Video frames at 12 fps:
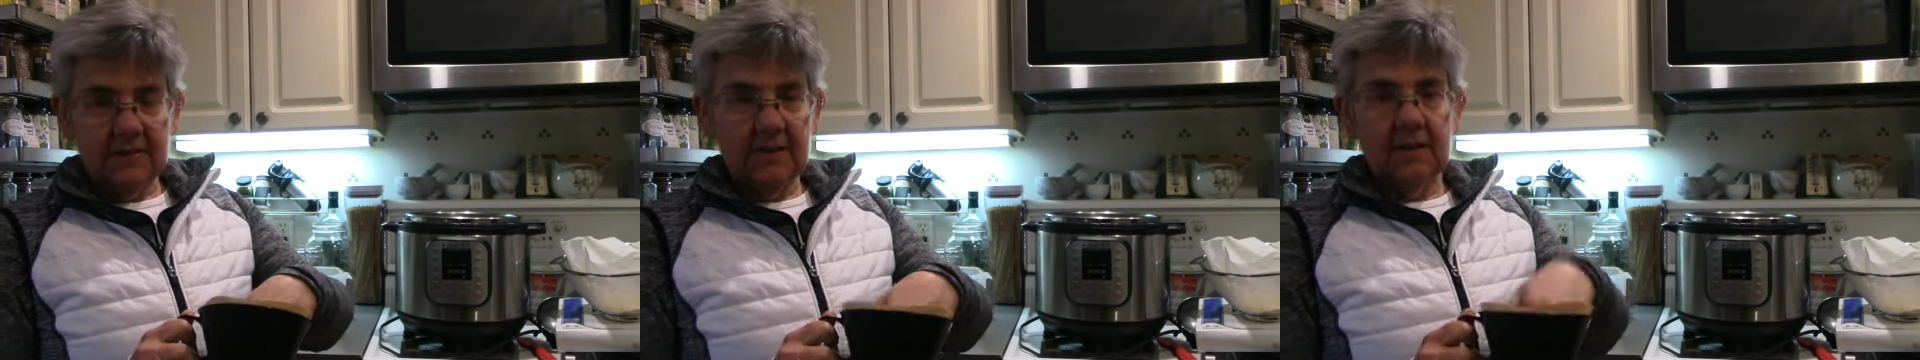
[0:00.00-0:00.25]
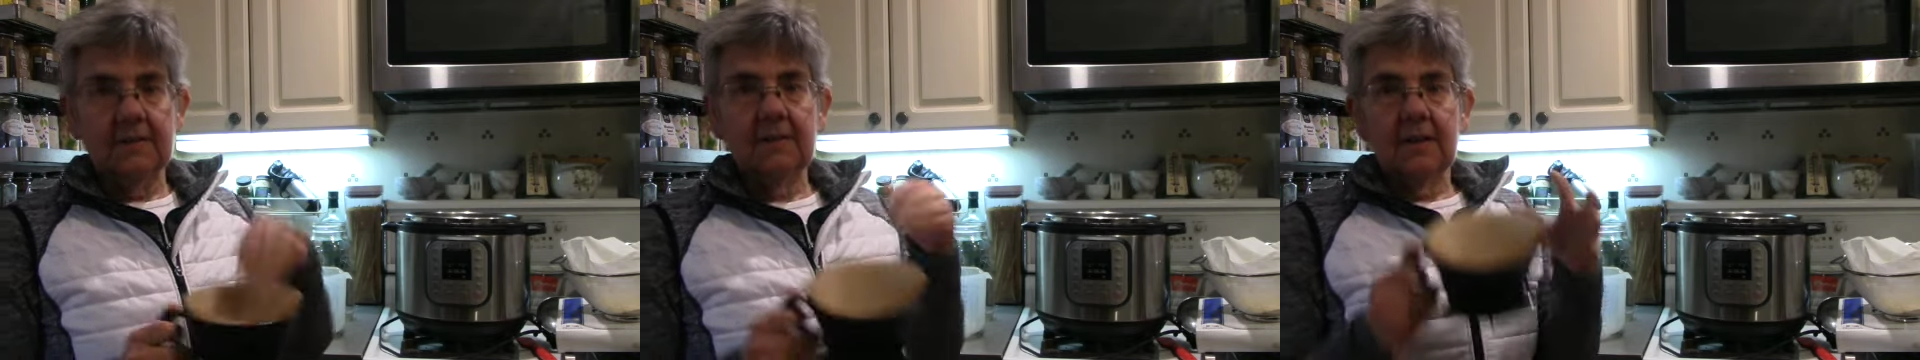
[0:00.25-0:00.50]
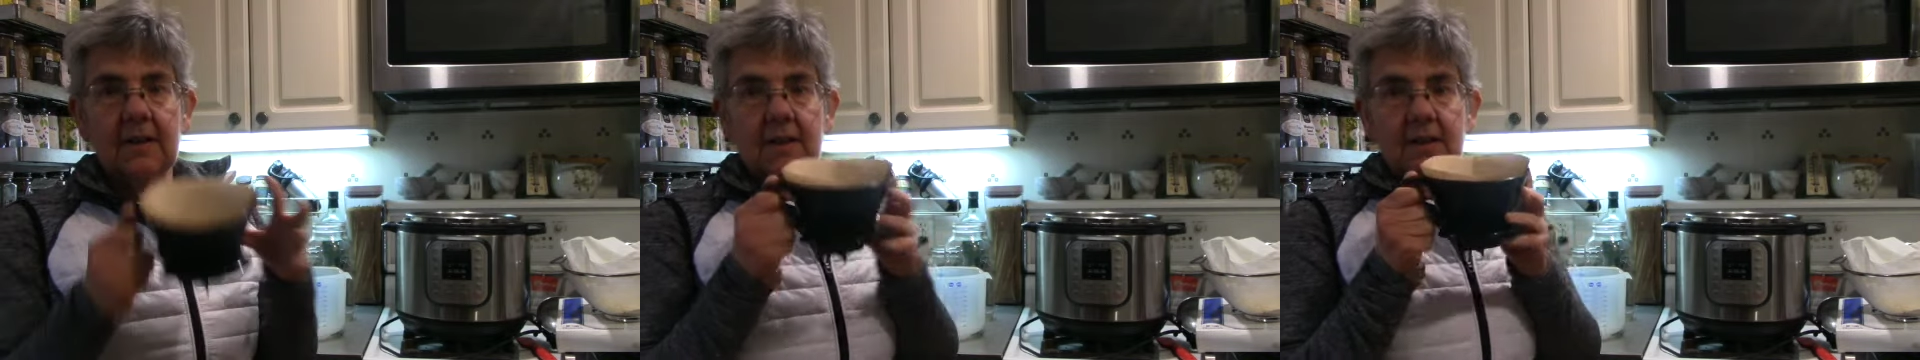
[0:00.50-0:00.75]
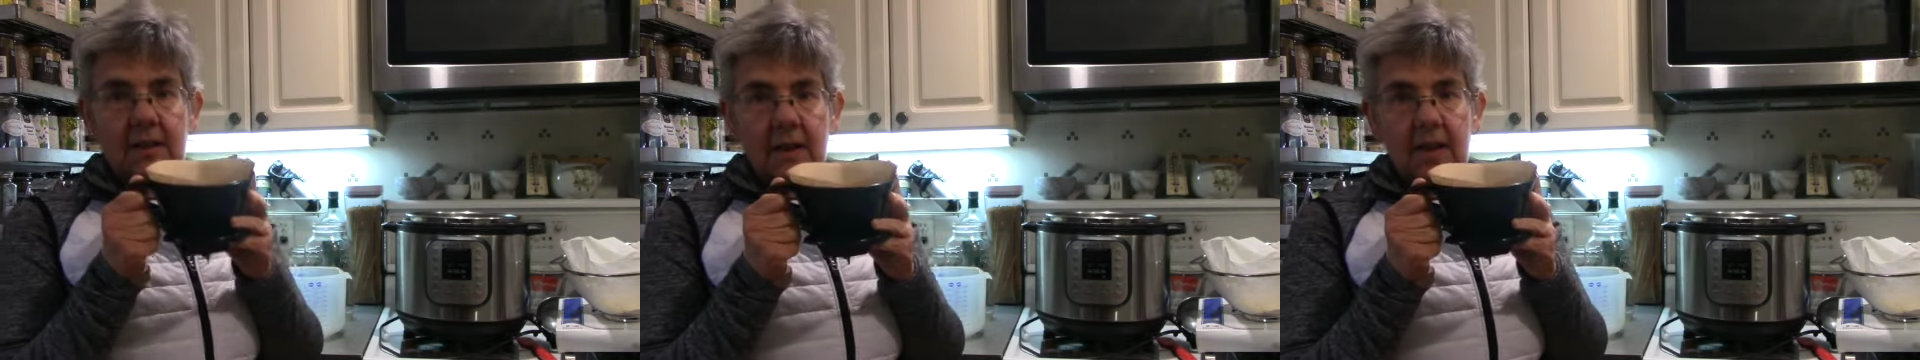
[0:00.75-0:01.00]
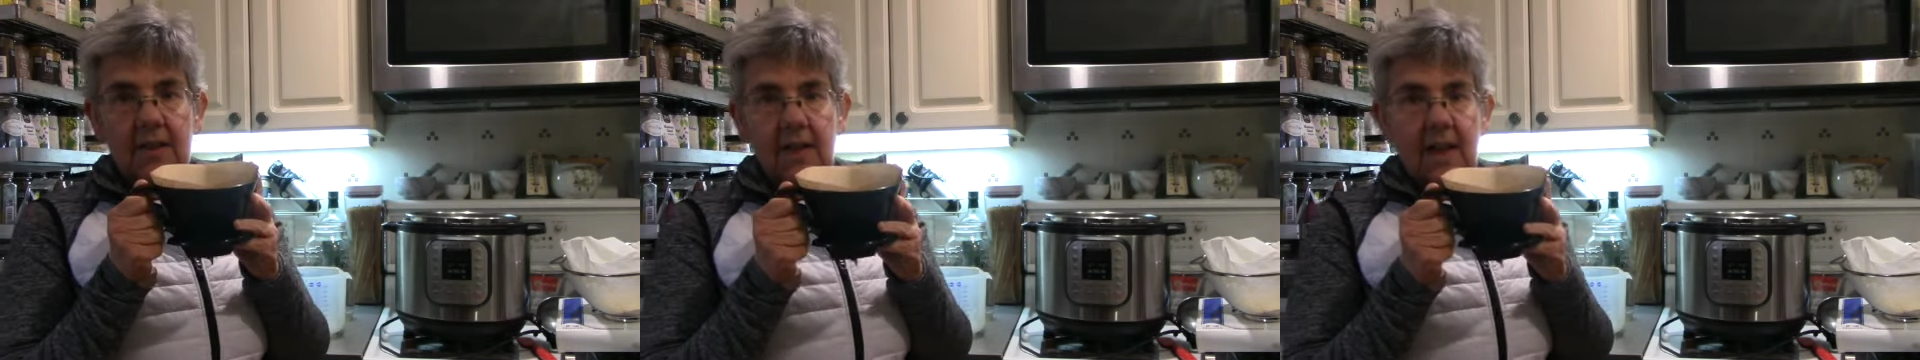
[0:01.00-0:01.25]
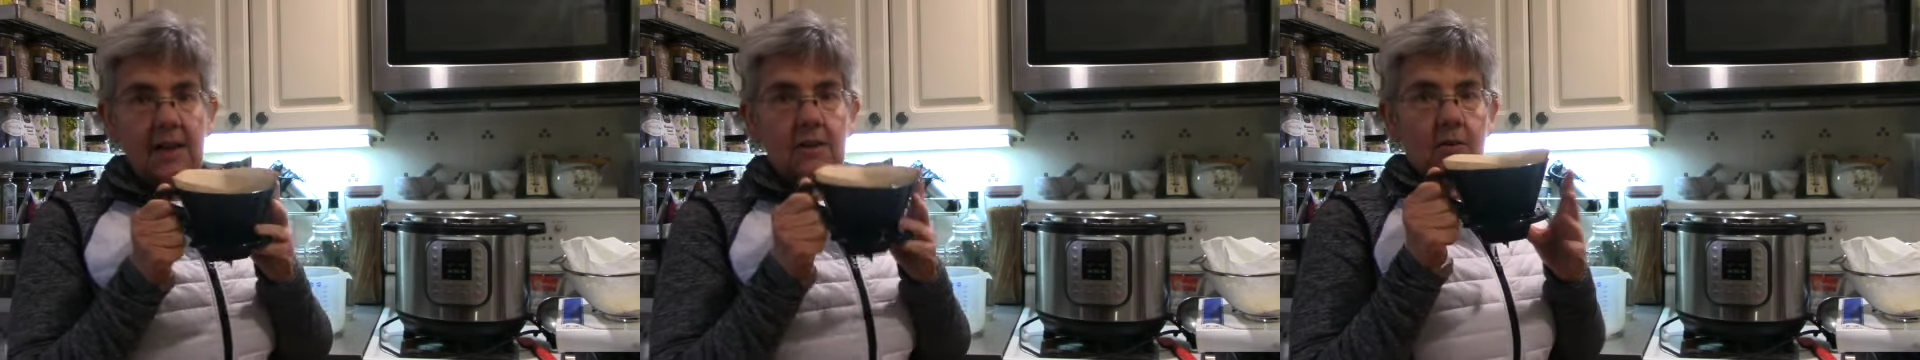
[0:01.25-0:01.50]
in, and
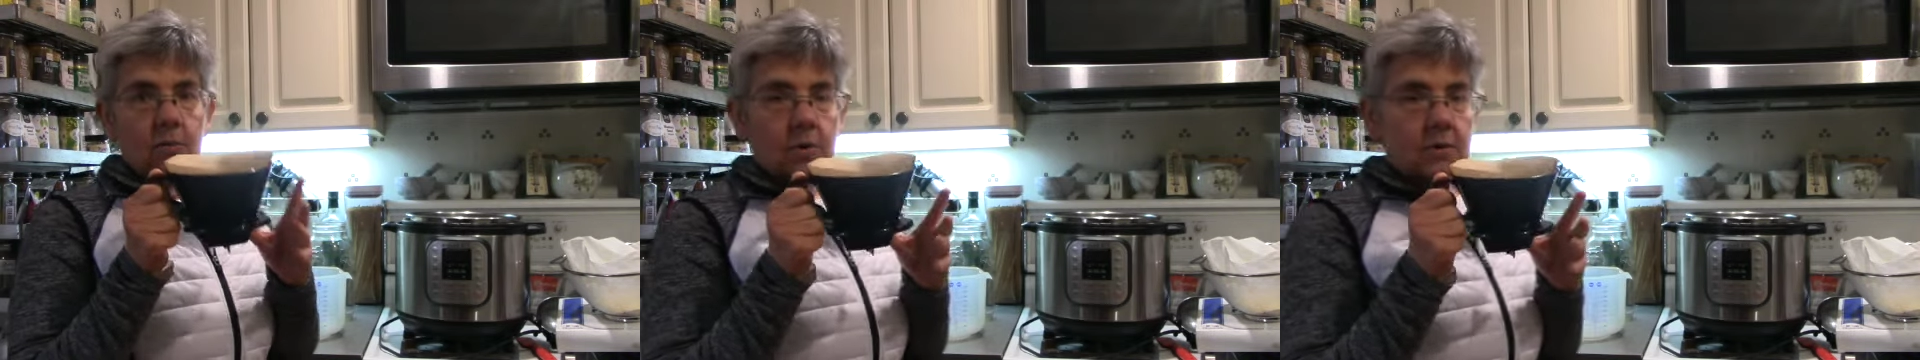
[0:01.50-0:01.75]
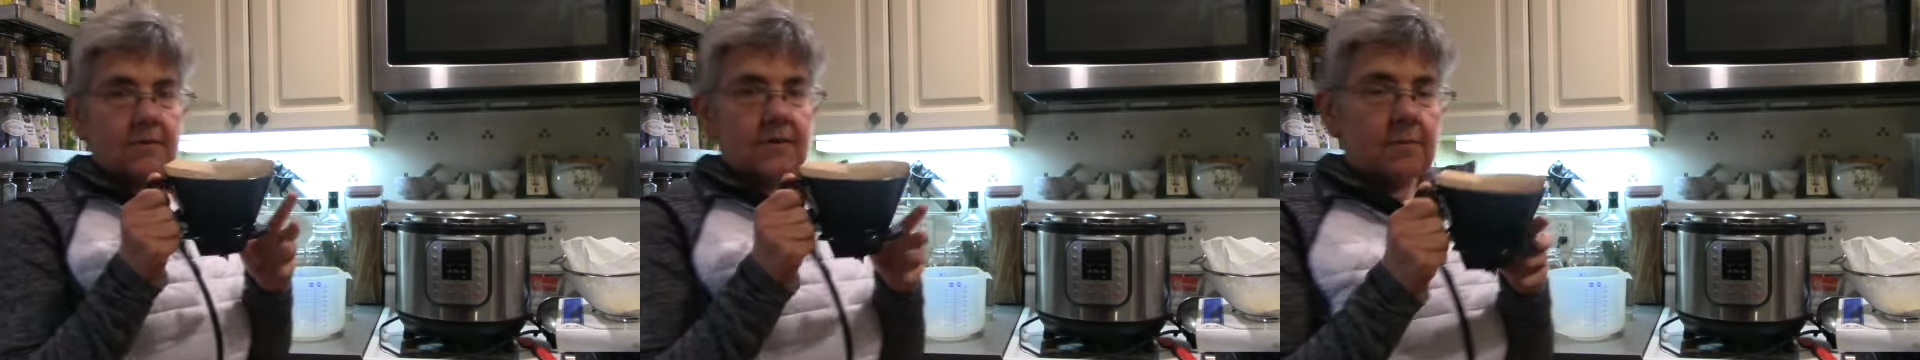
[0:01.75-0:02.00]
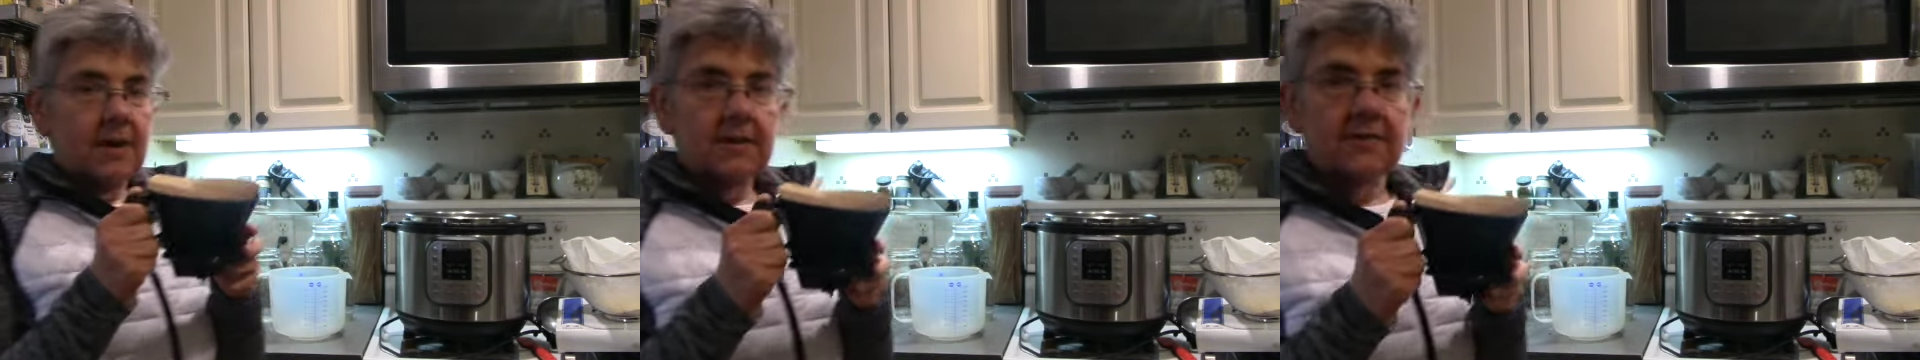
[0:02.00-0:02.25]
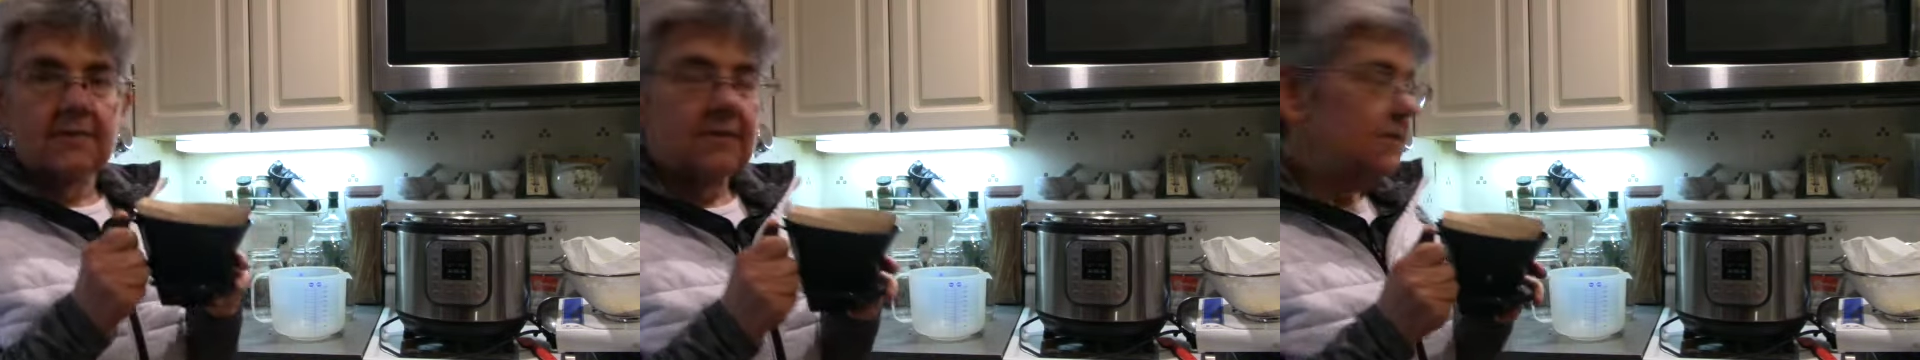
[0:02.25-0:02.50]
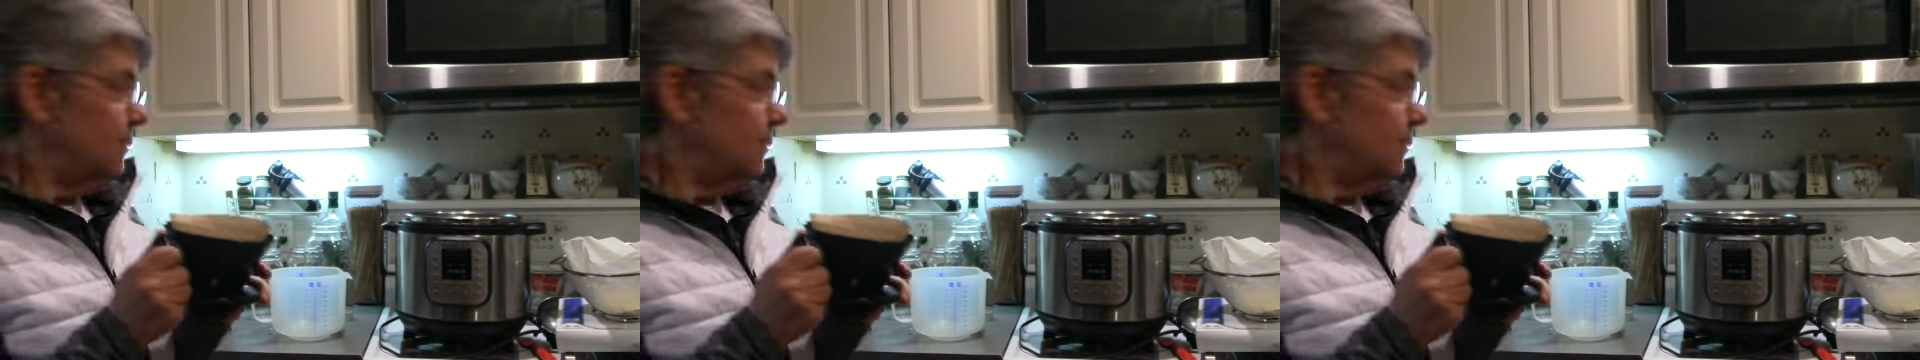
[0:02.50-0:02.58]
that works the best.